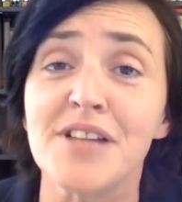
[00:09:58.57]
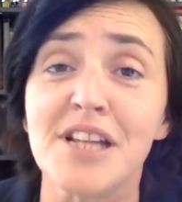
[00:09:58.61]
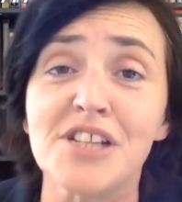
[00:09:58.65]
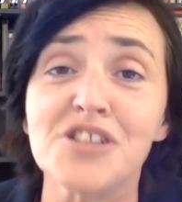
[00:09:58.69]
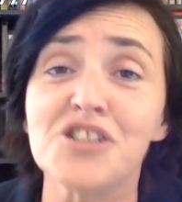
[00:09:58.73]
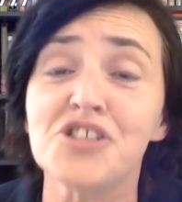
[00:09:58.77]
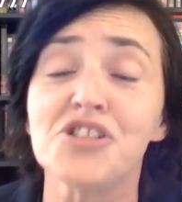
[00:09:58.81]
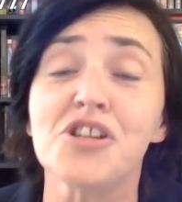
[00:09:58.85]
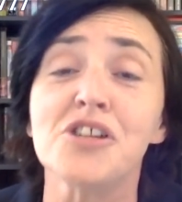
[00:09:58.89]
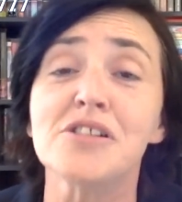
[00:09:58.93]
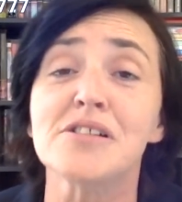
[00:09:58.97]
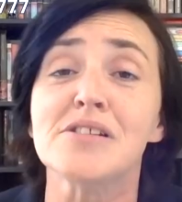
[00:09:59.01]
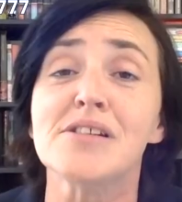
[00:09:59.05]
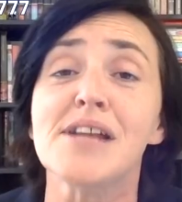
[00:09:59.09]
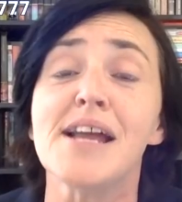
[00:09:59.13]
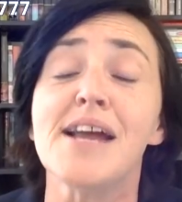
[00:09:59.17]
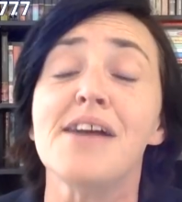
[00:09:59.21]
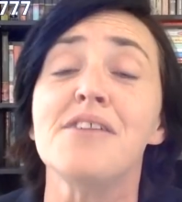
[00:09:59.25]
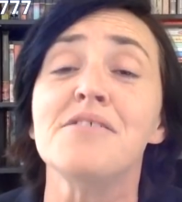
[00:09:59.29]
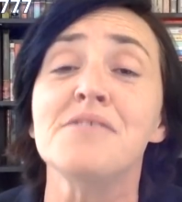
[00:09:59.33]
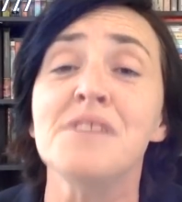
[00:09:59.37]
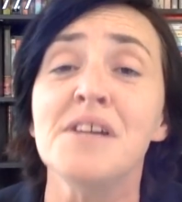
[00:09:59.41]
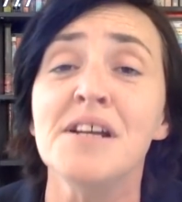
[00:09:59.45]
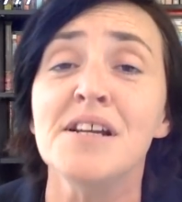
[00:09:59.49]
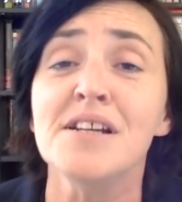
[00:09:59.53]
They shut
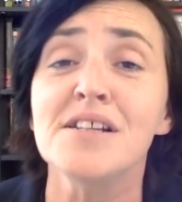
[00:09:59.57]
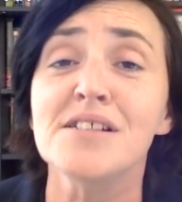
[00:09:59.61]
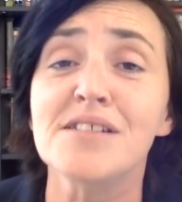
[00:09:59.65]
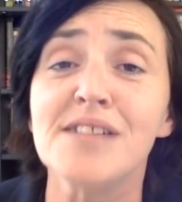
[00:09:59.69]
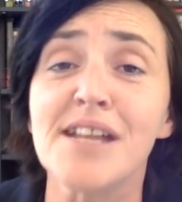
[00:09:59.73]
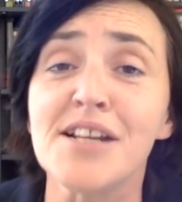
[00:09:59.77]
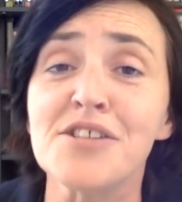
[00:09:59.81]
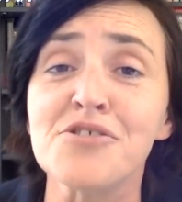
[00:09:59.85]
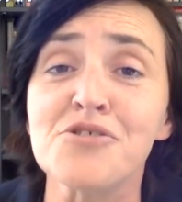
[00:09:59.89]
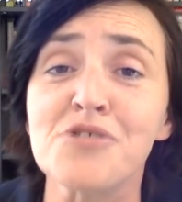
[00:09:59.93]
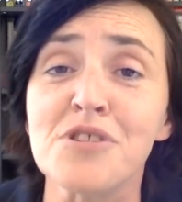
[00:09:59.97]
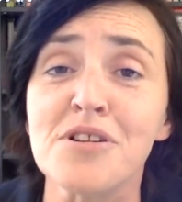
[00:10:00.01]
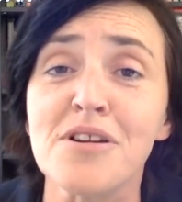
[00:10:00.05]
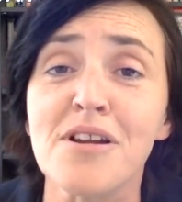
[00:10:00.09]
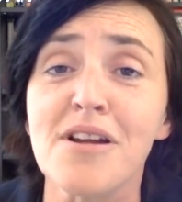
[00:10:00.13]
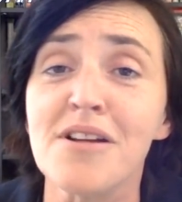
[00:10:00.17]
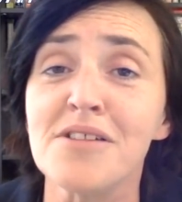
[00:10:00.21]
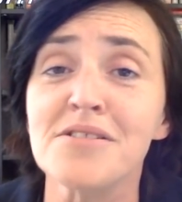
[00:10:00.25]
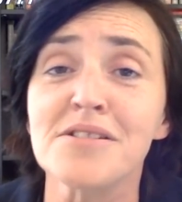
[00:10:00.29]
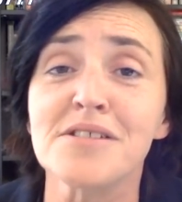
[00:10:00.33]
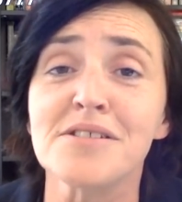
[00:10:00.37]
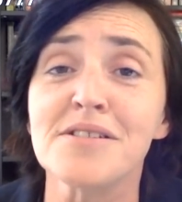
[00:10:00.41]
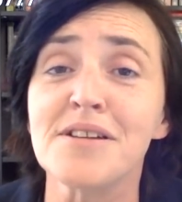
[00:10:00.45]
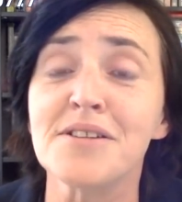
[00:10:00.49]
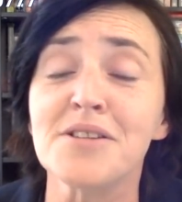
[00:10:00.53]
down central
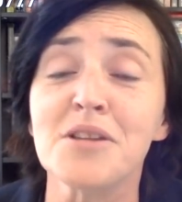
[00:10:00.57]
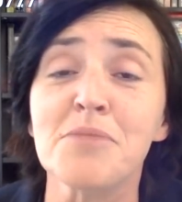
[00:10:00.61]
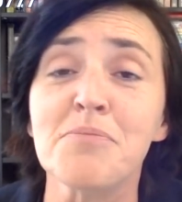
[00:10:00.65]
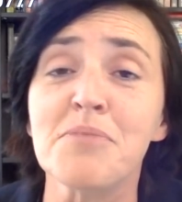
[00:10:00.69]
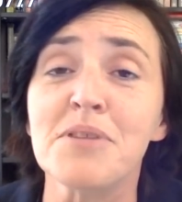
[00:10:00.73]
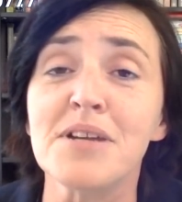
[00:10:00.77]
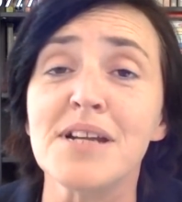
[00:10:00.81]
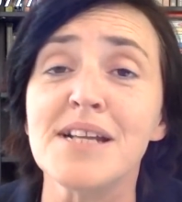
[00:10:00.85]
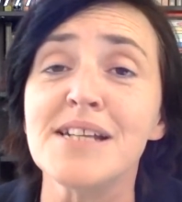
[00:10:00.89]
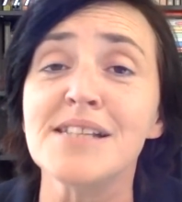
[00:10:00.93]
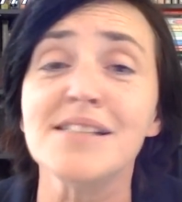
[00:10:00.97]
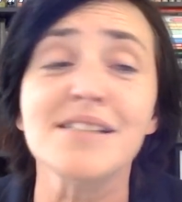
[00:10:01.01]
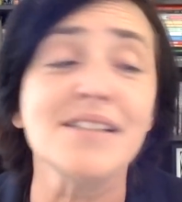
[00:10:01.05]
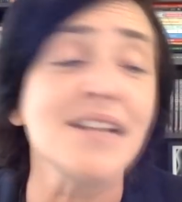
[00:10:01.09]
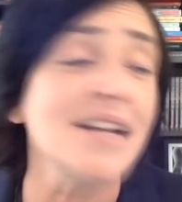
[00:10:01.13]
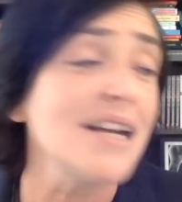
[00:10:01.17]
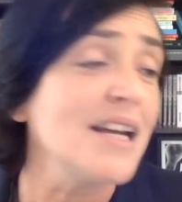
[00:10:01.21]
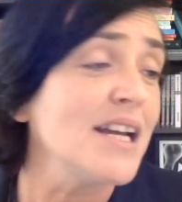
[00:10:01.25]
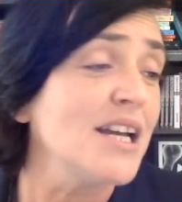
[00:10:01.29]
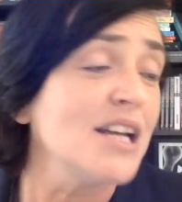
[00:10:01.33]
London and the police